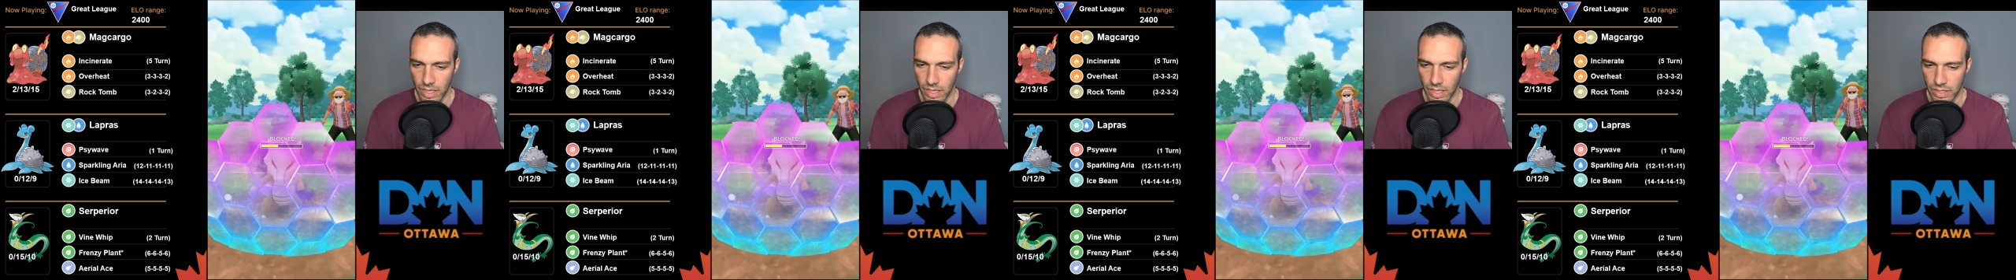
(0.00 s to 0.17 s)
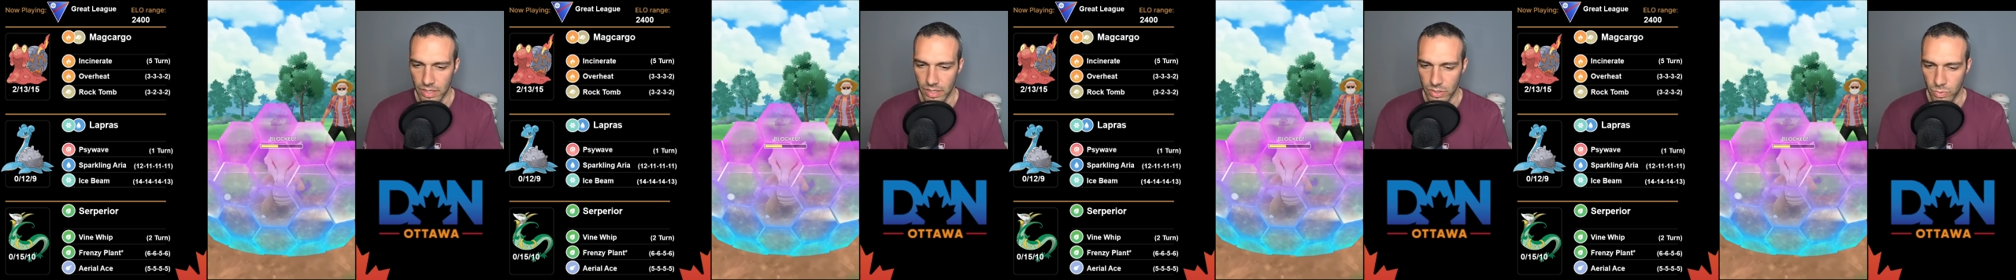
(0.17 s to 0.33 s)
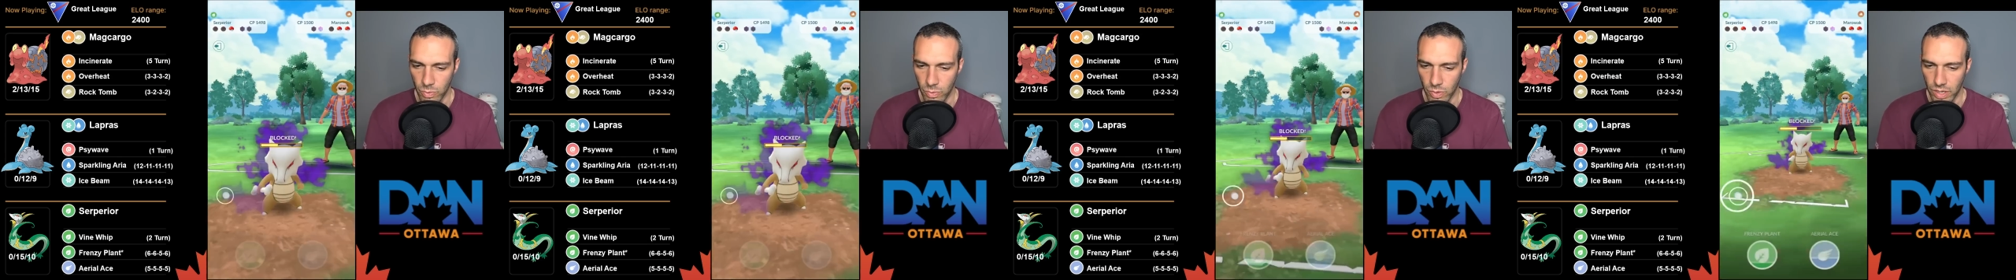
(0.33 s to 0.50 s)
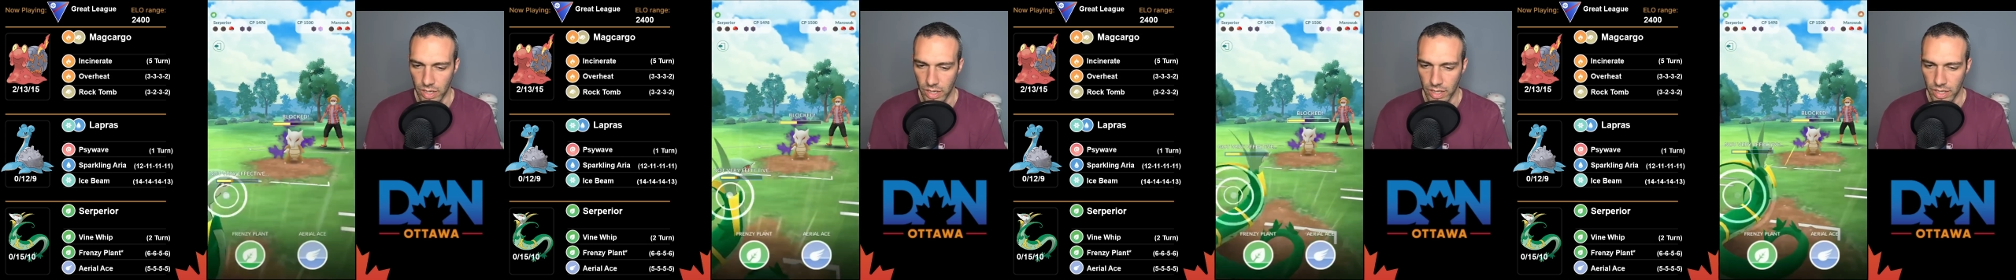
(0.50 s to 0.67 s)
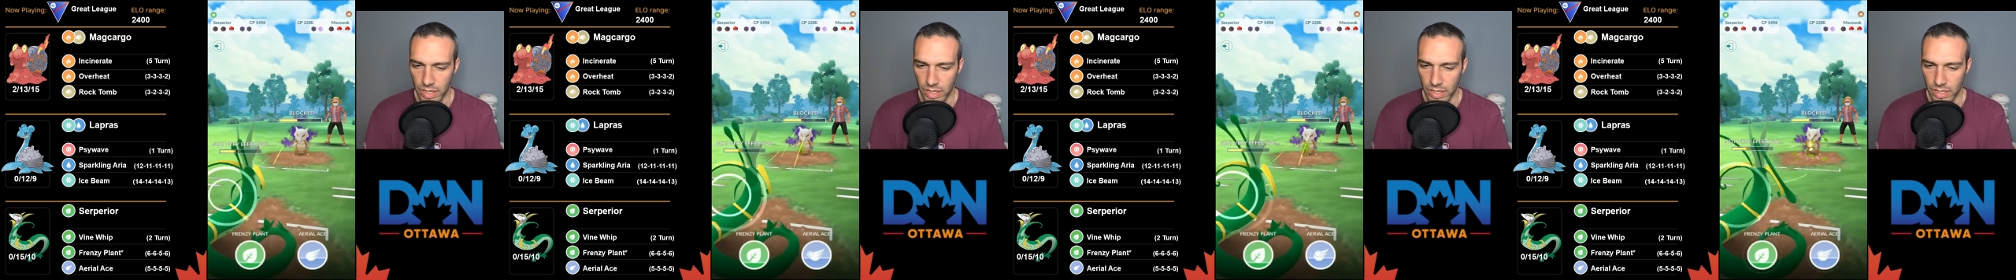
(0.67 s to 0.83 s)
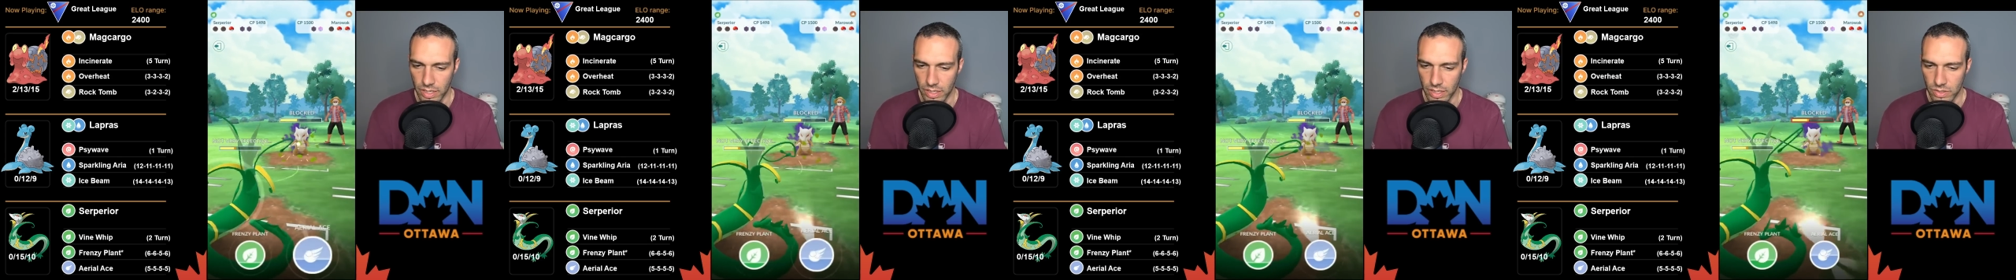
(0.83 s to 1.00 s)
There's
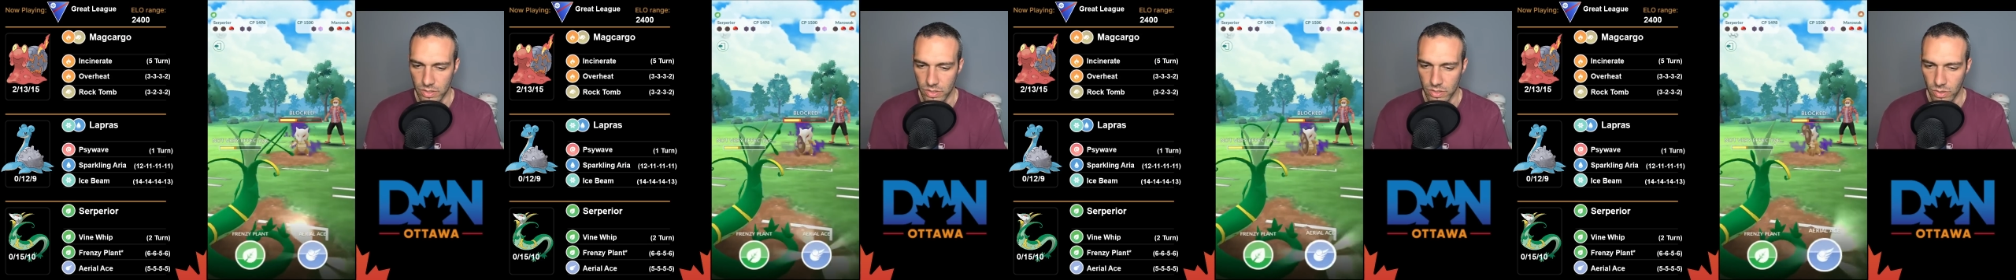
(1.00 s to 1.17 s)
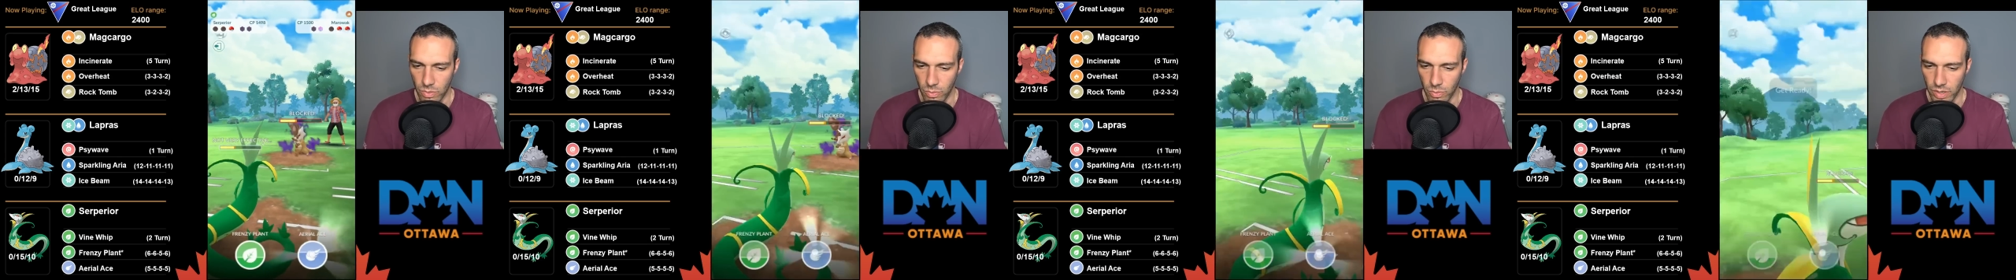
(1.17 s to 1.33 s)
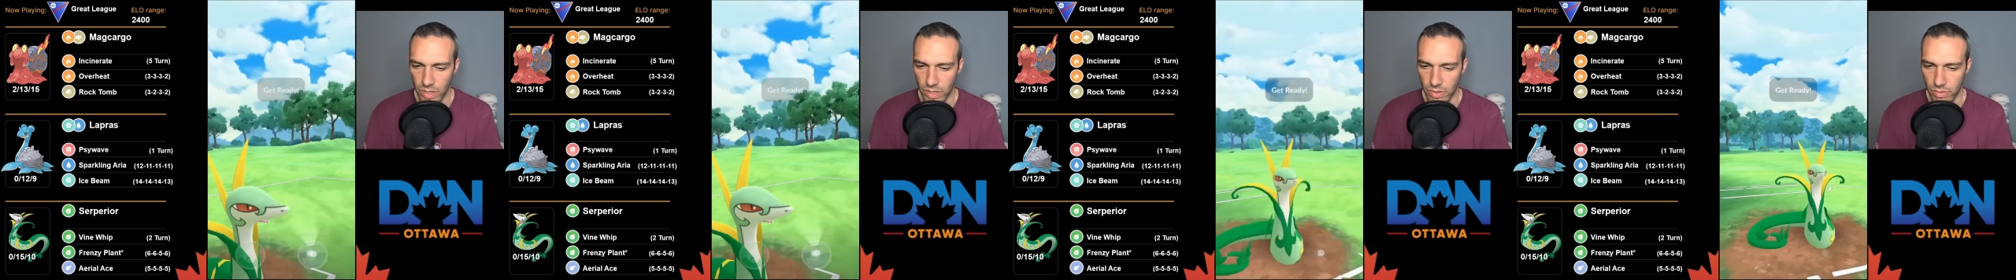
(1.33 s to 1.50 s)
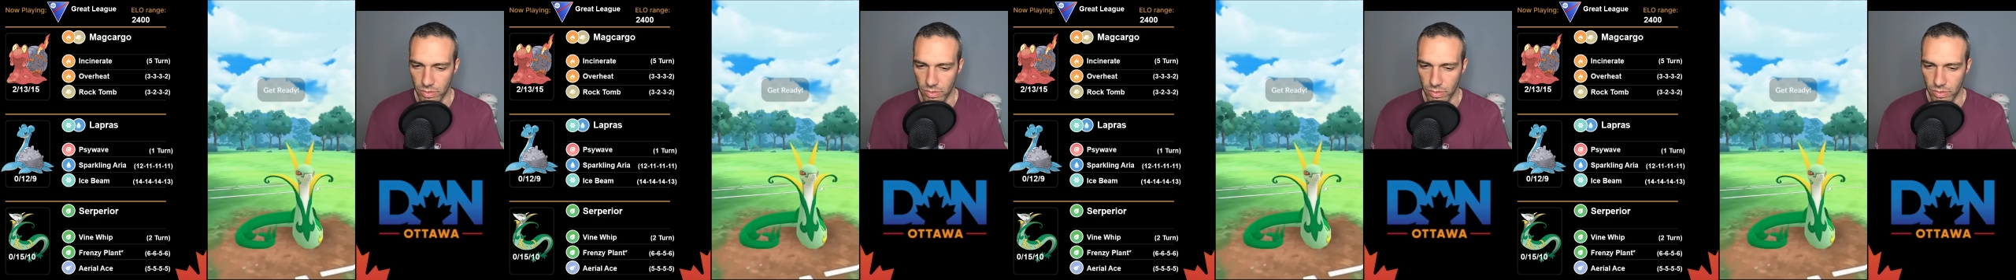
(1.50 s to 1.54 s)
one, so one in